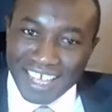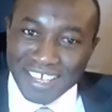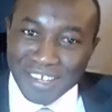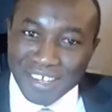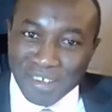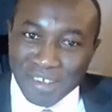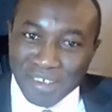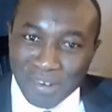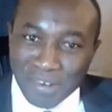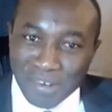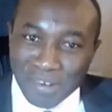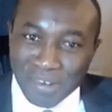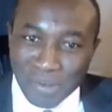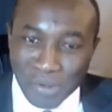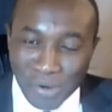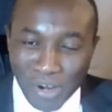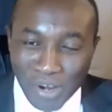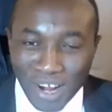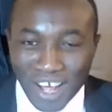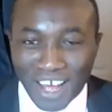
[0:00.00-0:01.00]
Kurang,
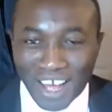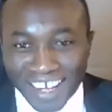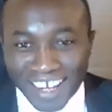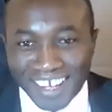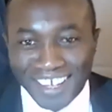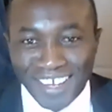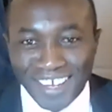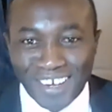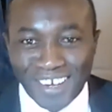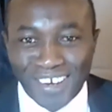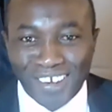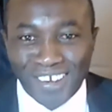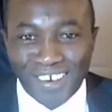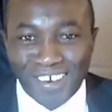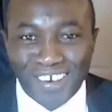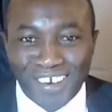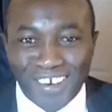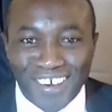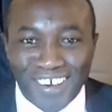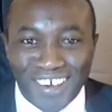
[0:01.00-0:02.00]
you
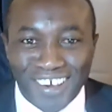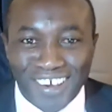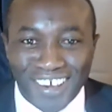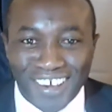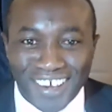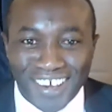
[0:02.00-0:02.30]
know,